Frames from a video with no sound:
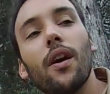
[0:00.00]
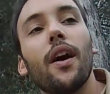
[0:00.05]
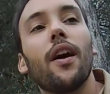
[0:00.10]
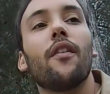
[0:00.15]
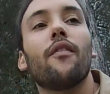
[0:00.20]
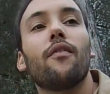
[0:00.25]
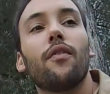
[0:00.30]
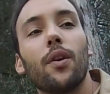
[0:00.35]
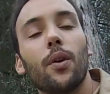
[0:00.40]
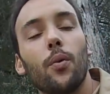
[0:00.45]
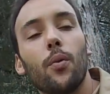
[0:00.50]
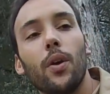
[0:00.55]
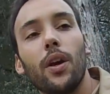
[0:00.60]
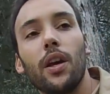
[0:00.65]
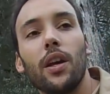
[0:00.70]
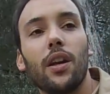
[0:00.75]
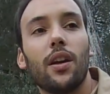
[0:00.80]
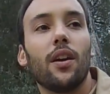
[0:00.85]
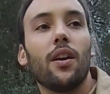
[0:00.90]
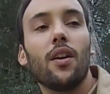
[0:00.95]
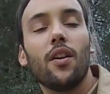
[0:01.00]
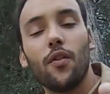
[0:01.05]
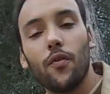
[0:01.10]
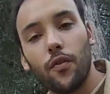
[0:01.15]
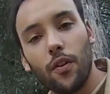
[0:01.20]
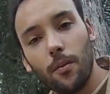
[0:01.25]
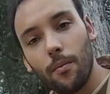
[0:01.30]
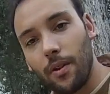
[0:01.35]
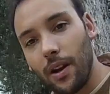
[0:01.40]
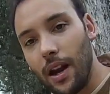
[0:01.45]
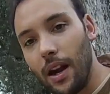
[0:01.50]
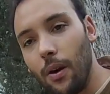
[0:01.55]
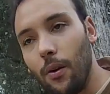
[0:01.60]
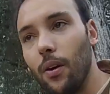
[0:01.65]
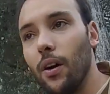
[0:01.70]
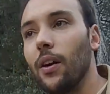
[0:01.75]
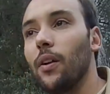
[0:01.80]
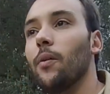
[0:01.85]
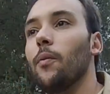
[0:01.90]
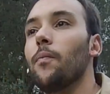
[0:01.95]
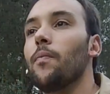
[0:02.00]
every week from now on,